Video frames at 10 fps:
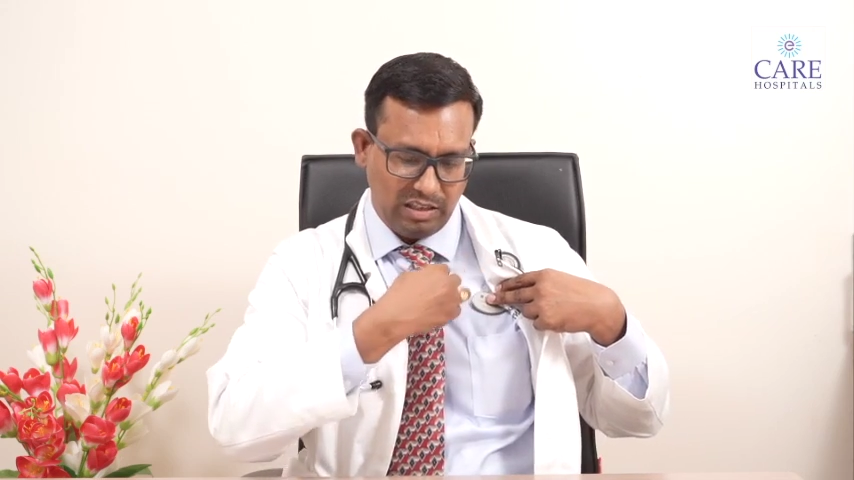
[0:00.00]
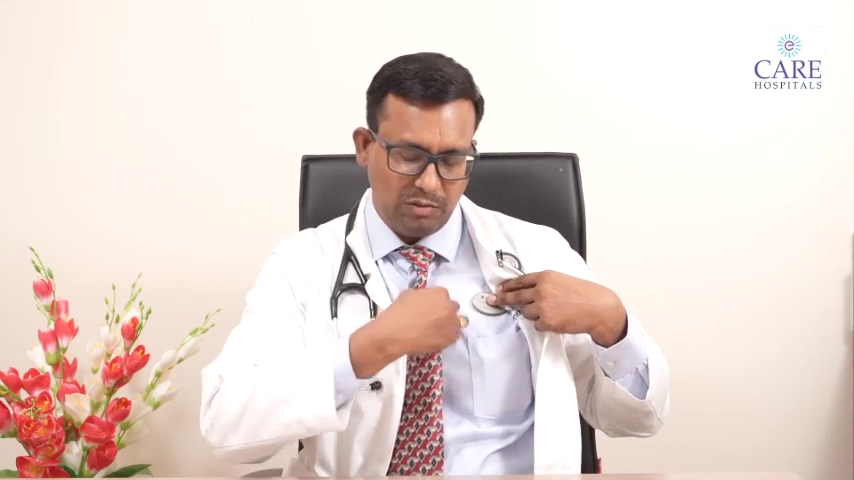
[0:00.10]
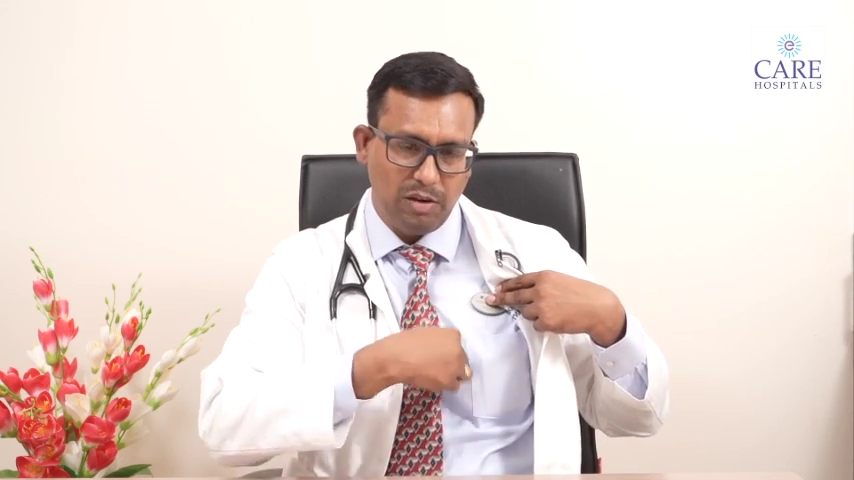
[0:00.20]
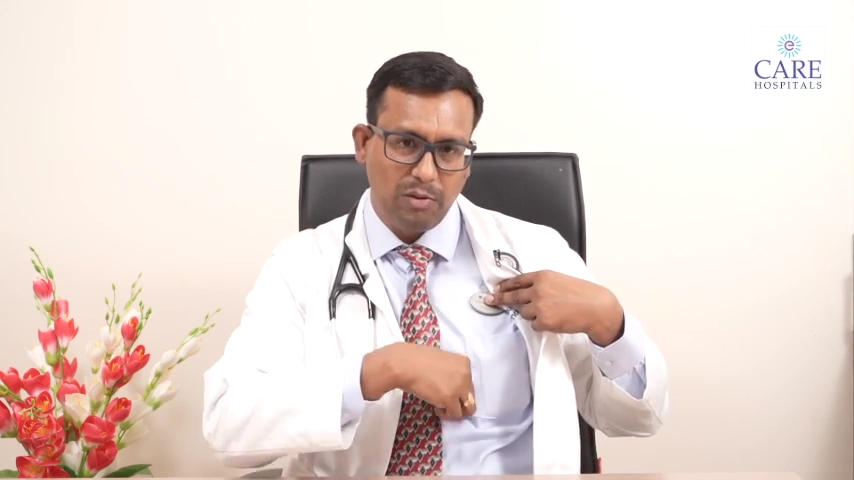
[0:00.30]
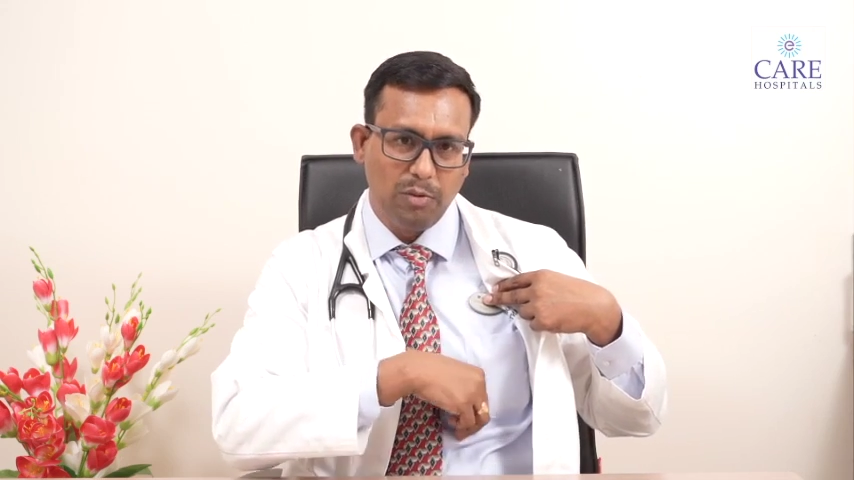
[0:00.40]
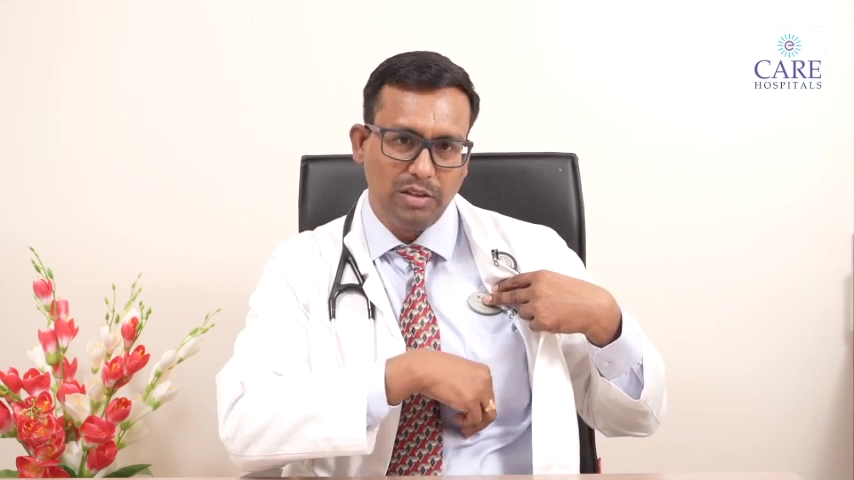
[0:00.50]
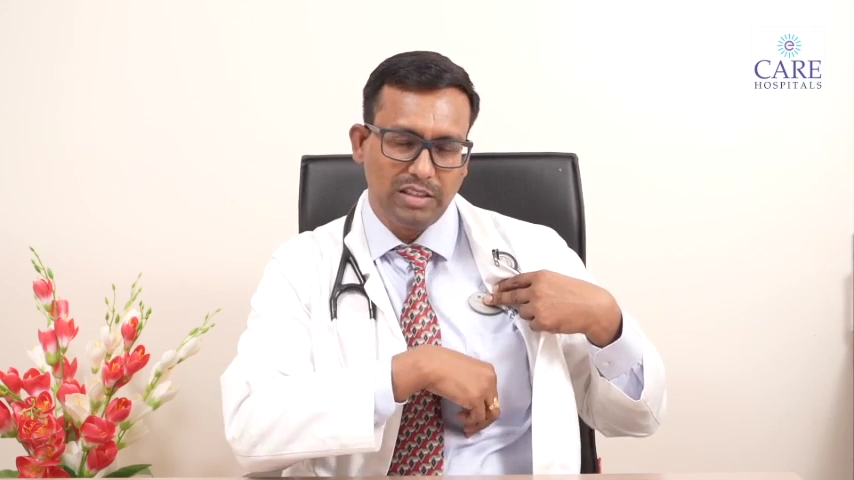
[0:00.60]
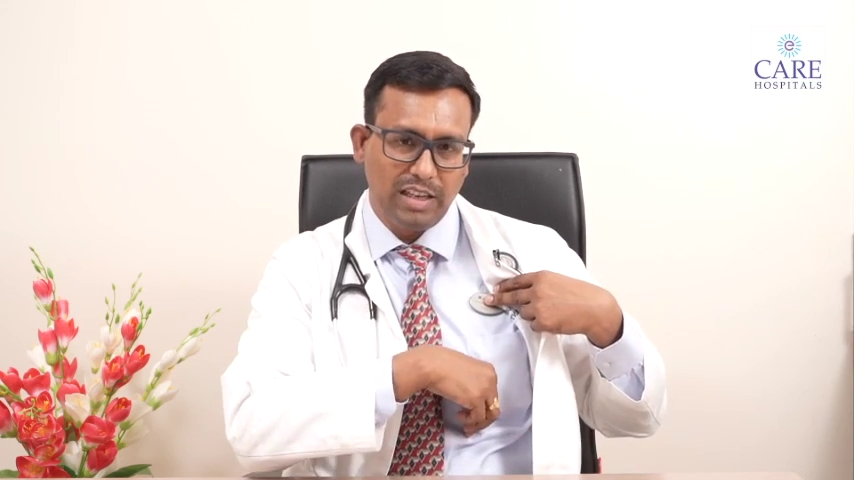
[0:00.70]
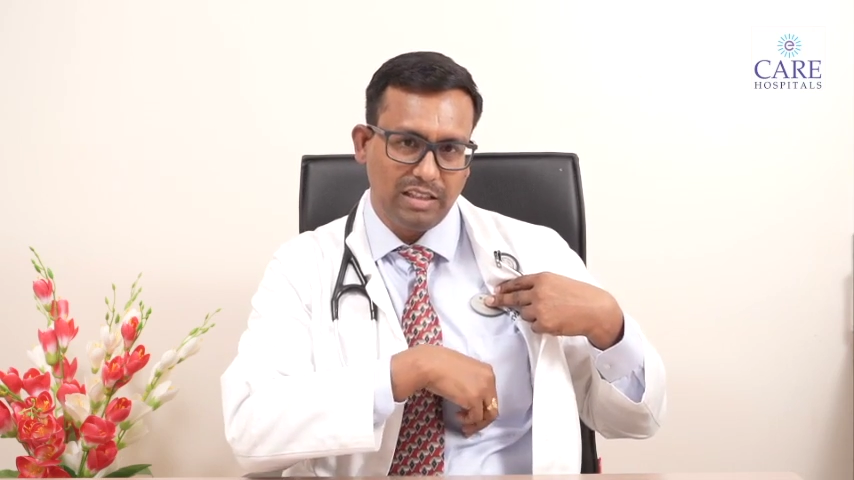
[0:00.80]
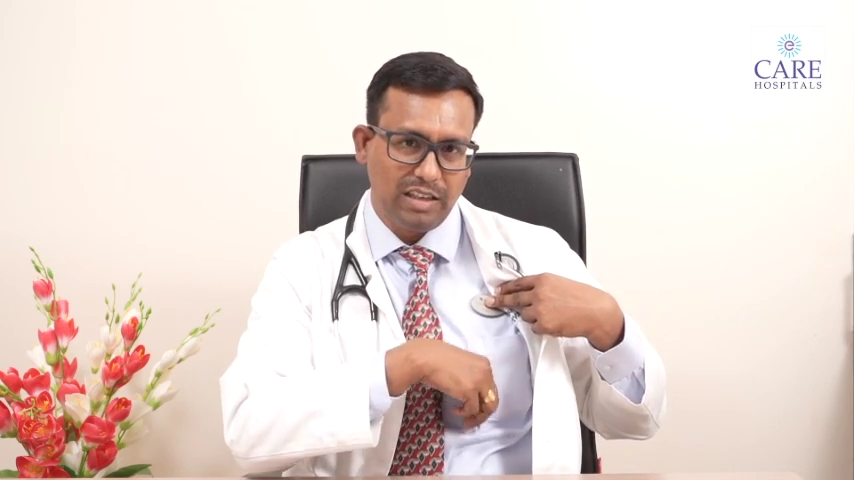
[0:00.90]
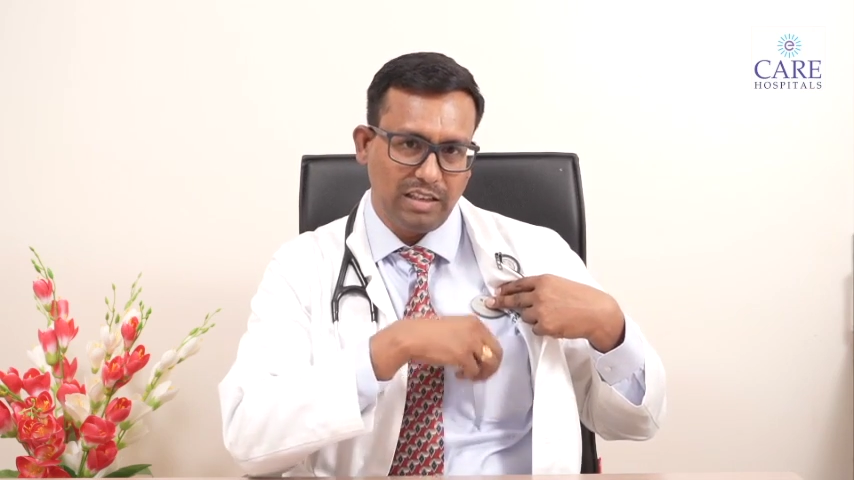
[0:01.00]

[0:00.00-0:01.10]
it will go inside the